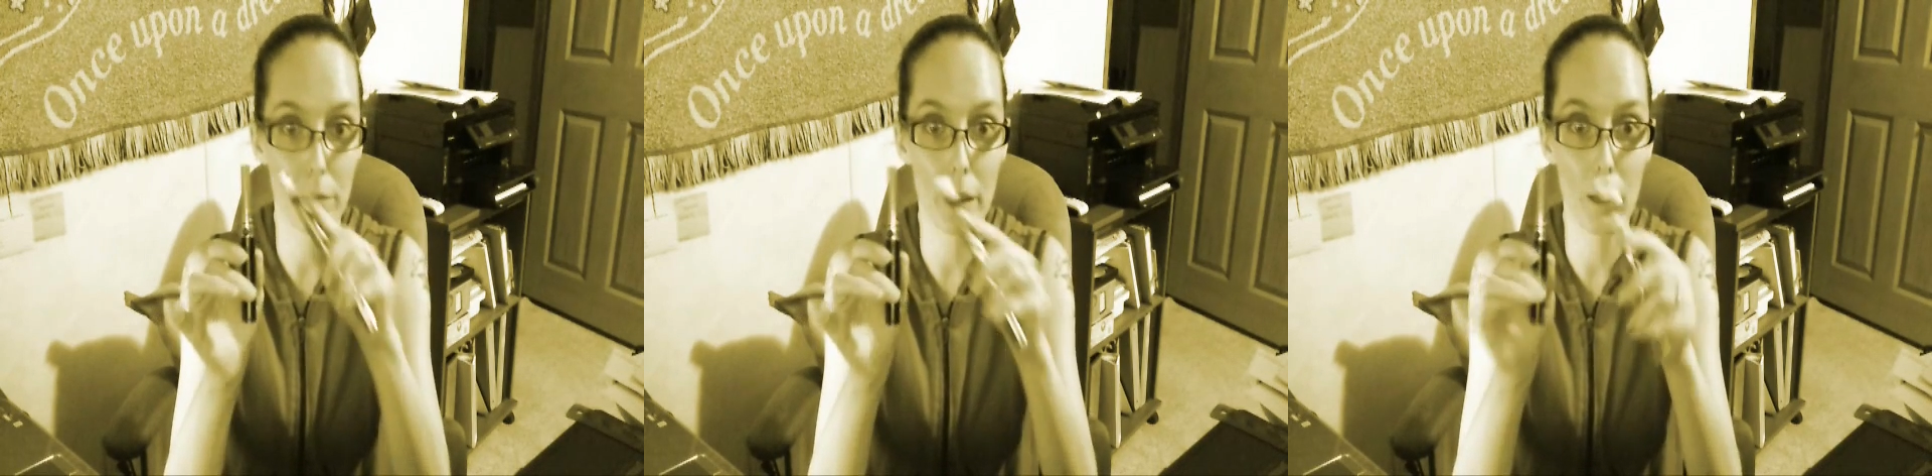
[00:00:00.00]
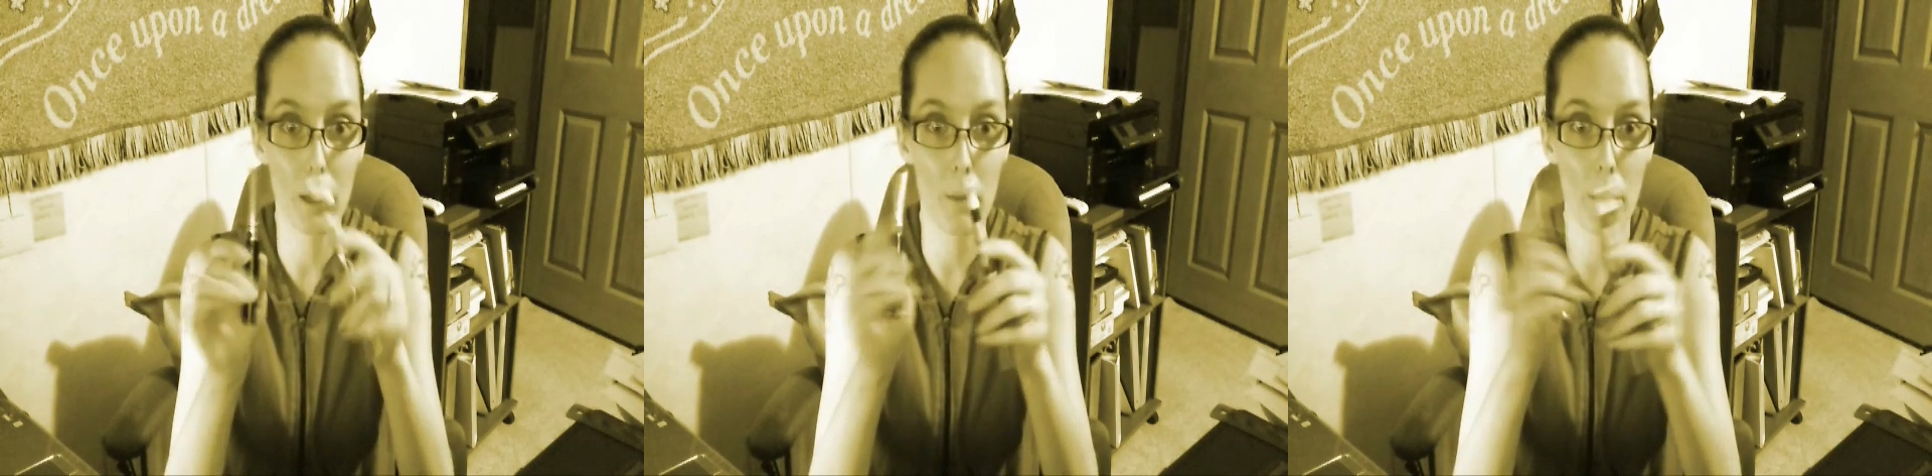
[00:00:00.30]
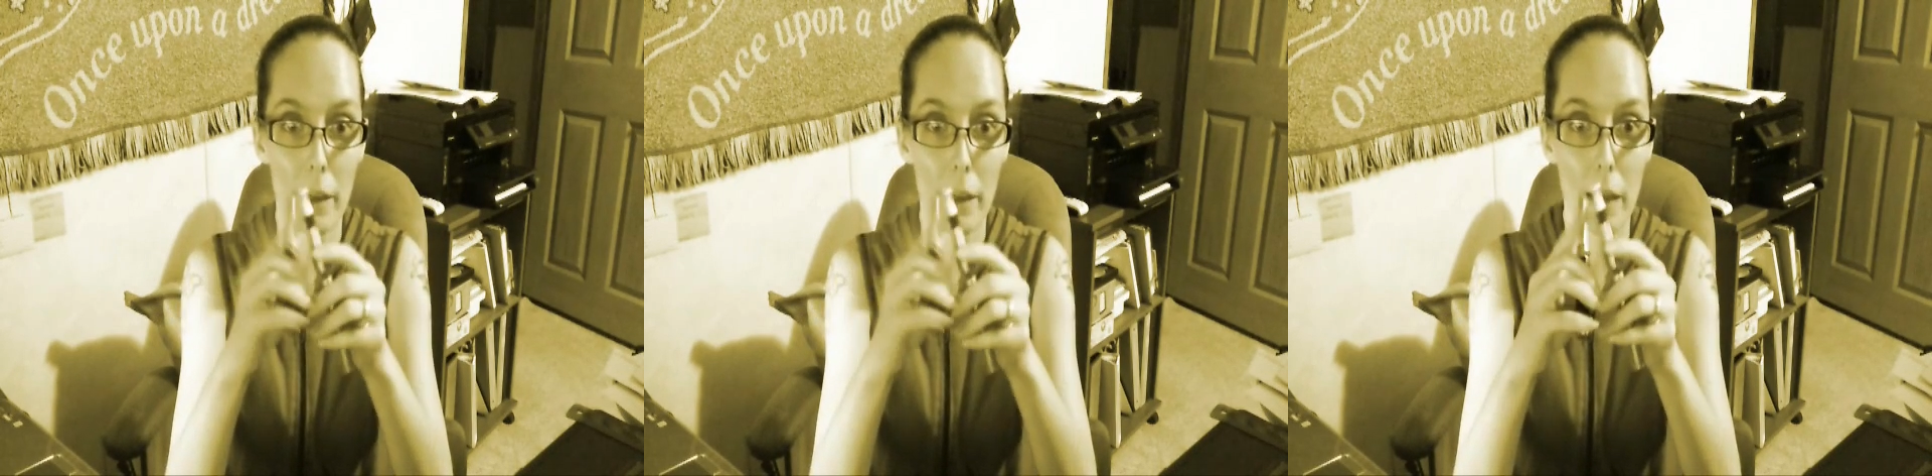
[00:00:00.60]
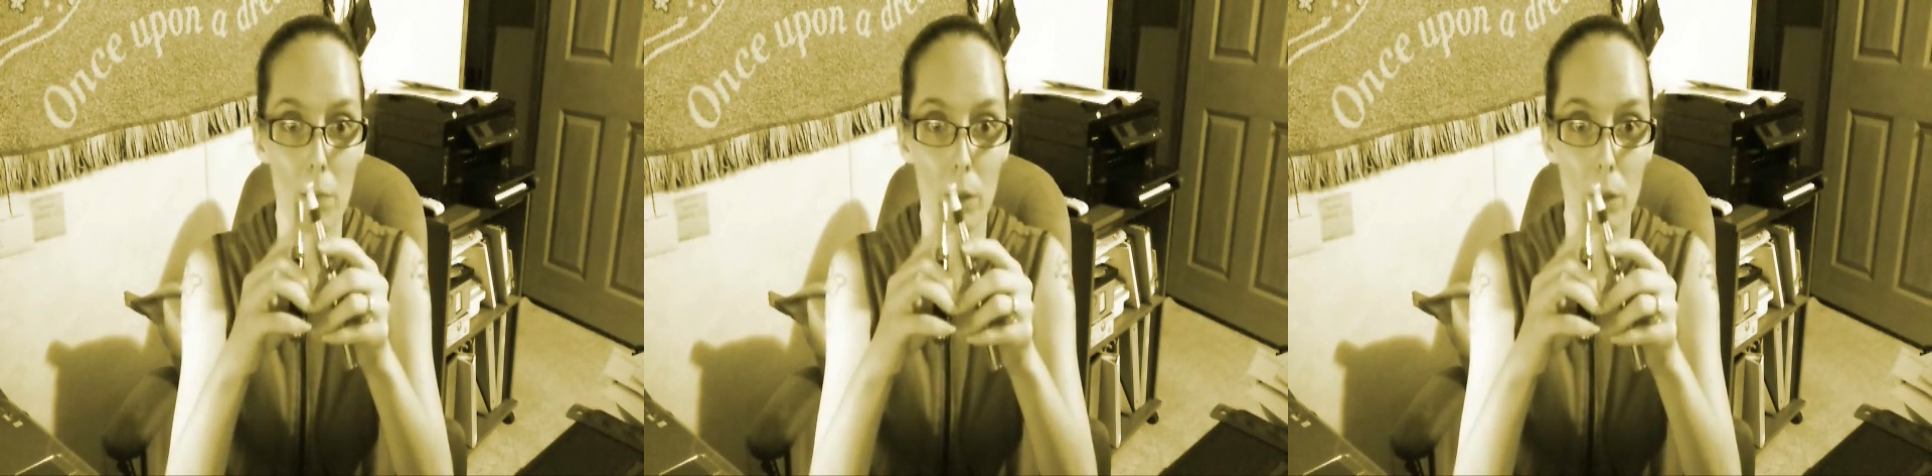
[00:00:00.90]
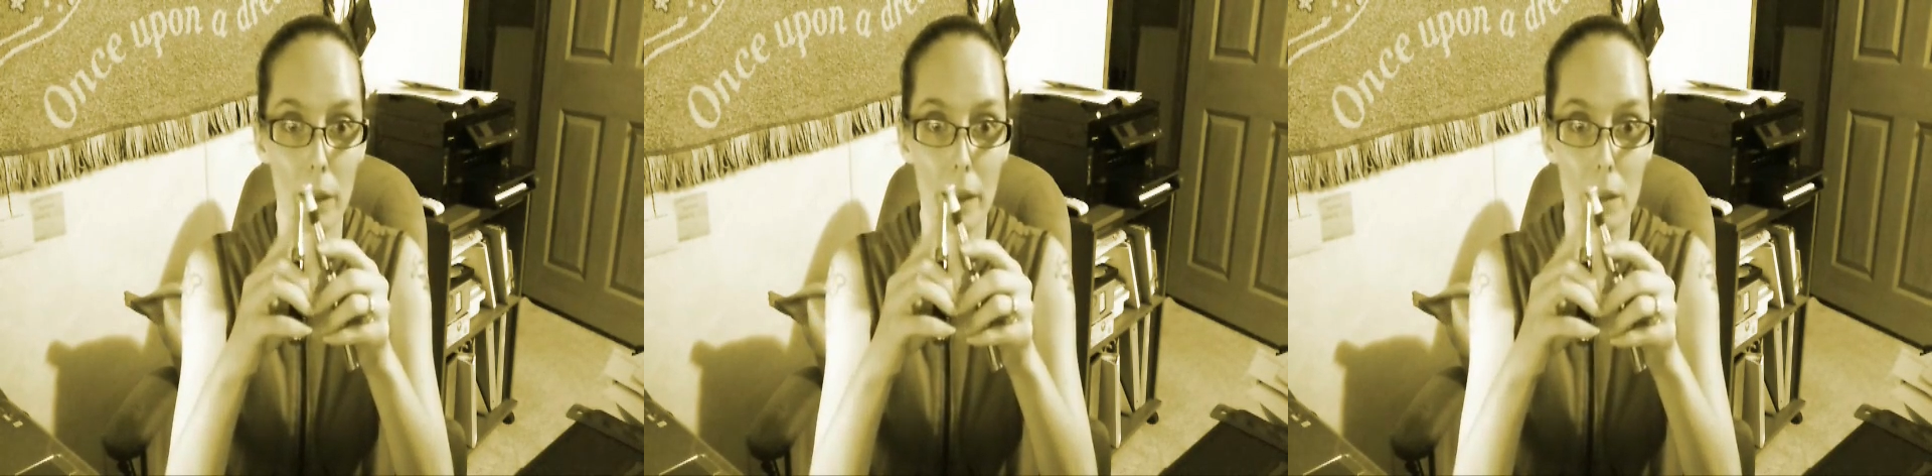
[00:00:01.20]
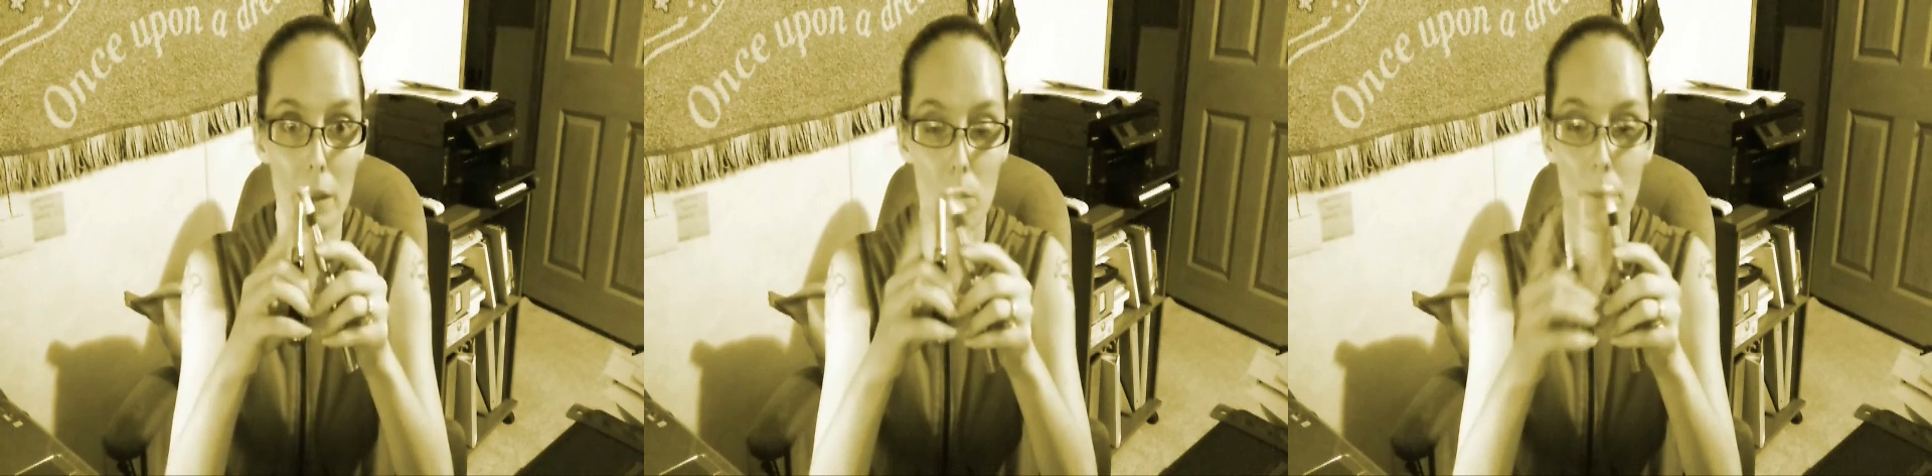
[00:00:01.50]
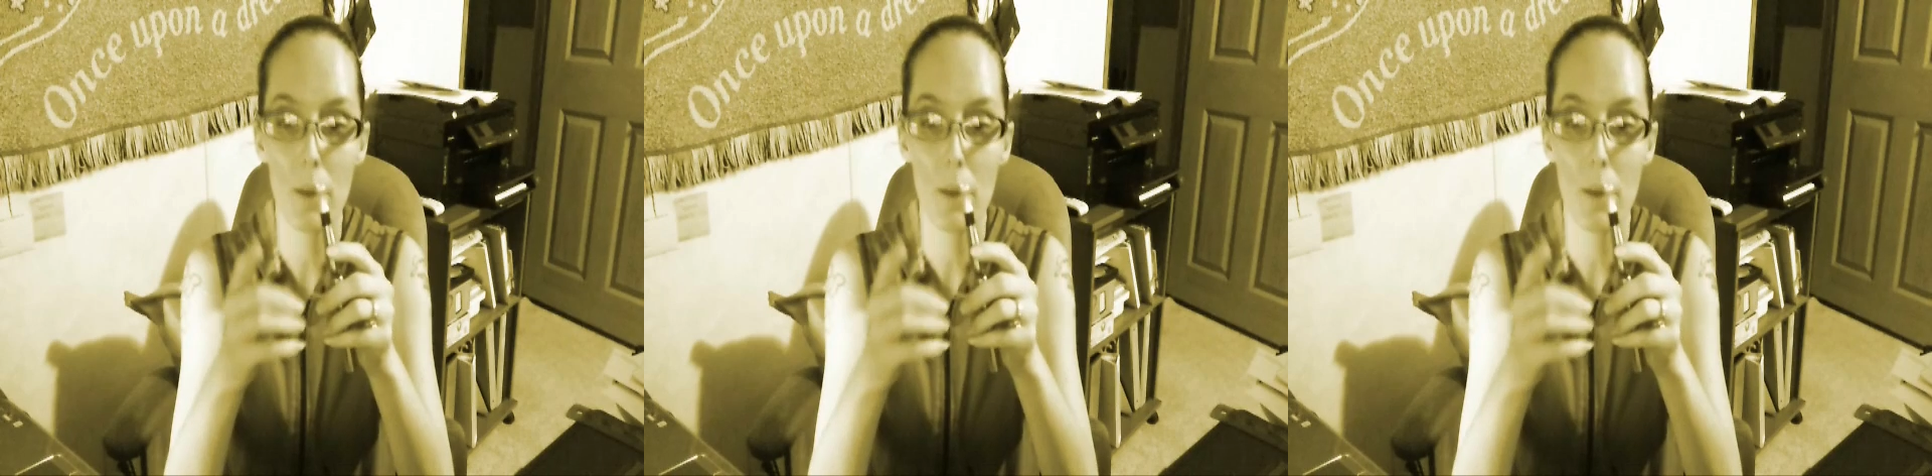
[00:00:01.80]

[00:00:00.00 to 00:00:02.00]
Doesn't come that way. It came looking like this one.